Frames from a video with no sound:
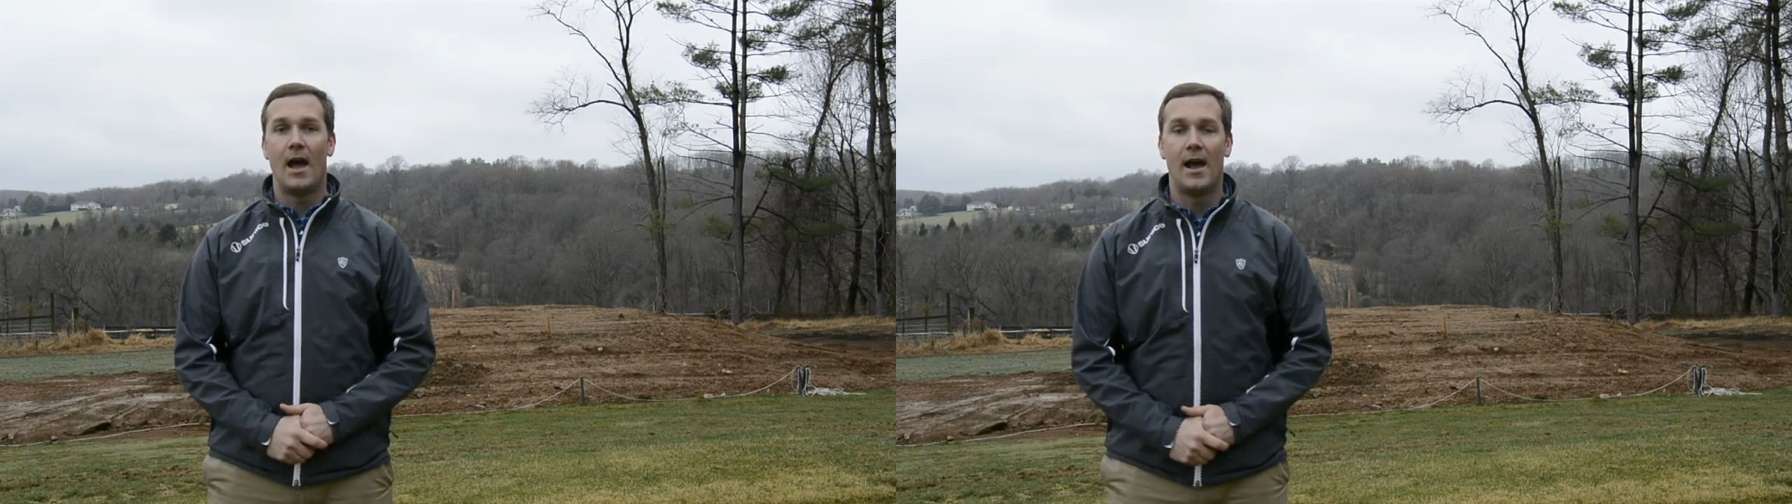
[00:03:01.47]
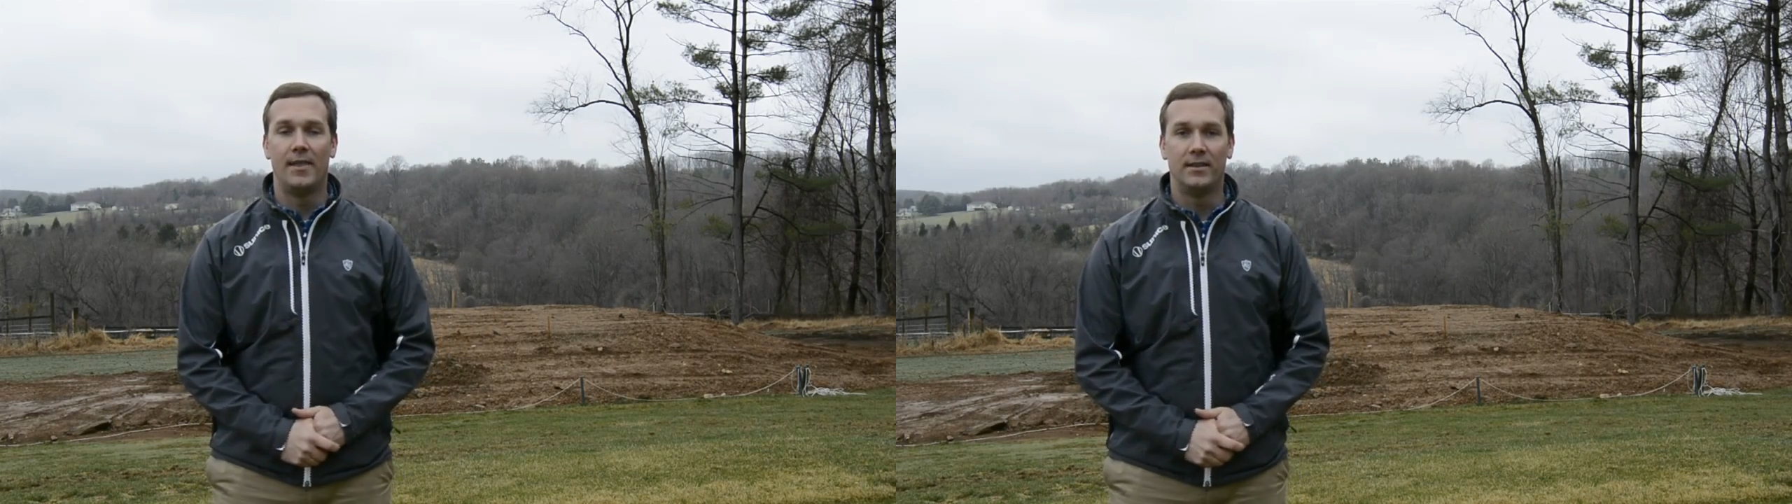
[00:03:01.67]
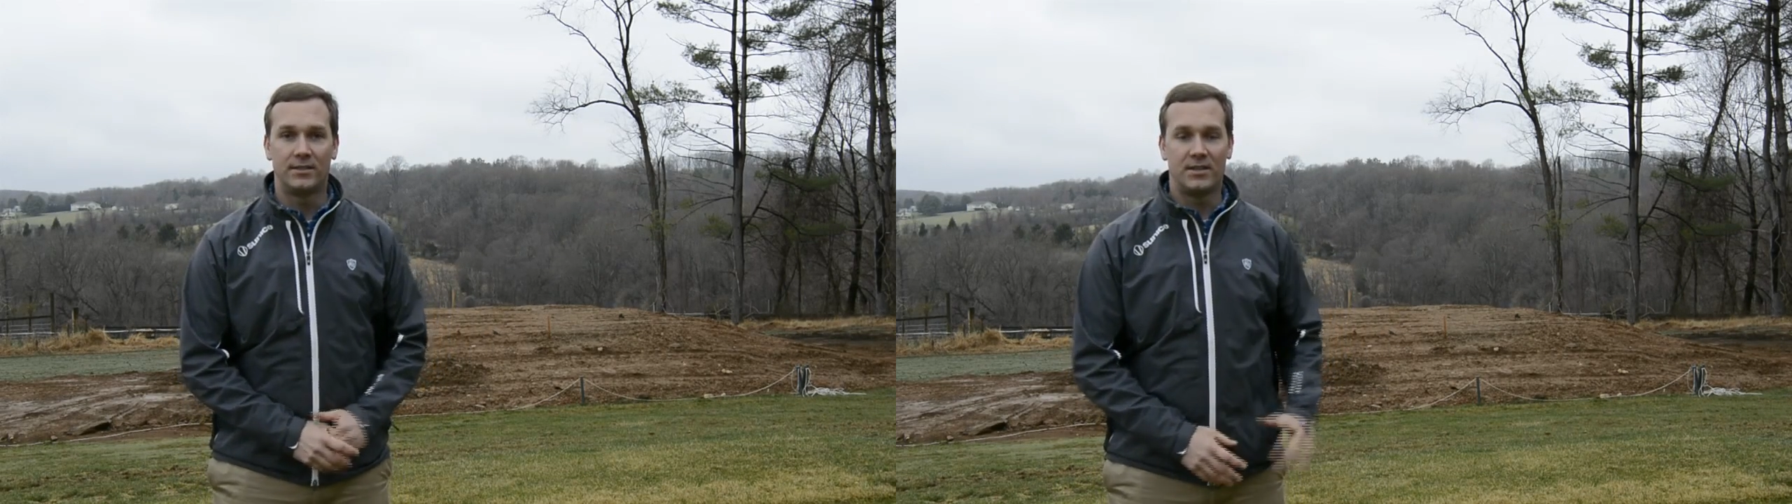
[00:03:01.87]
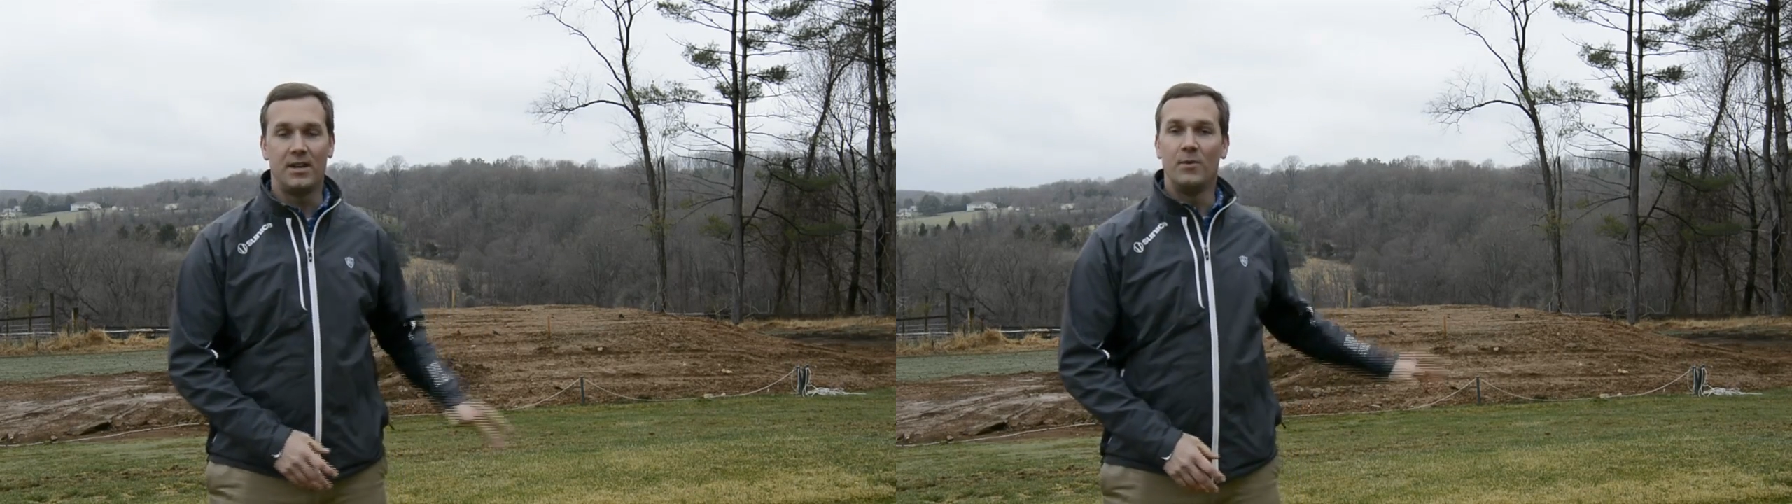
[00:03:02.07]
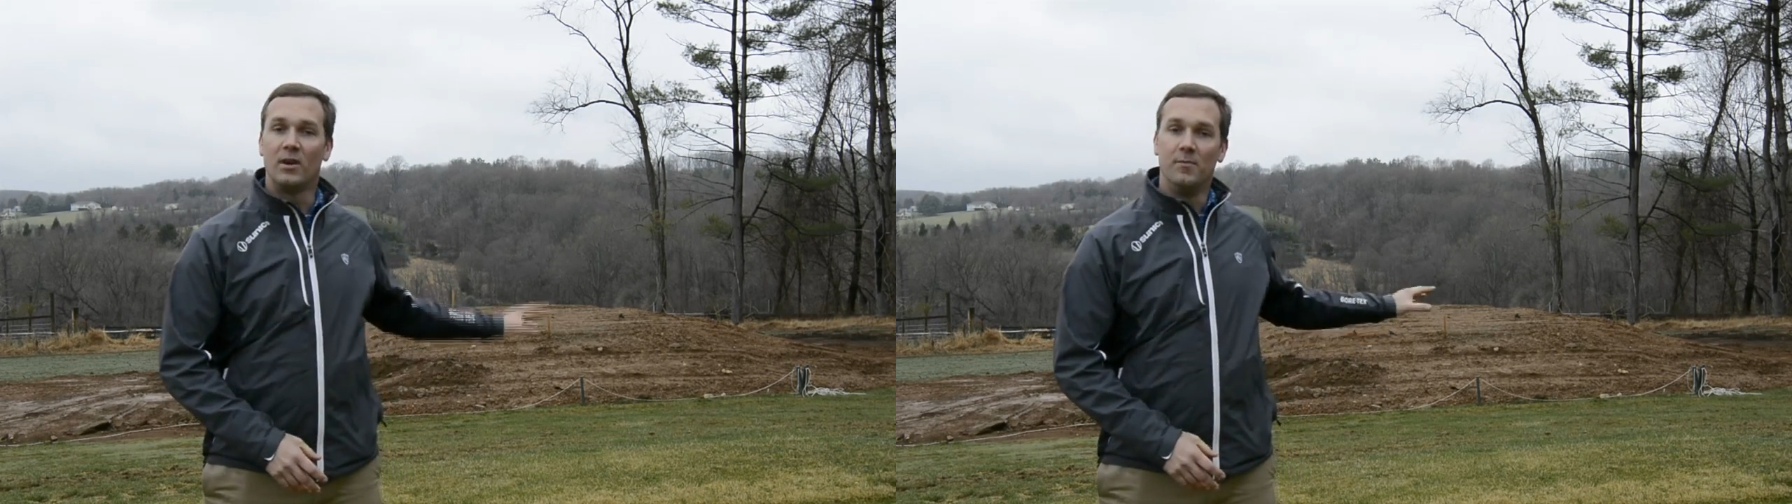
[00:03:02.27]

and this tee, when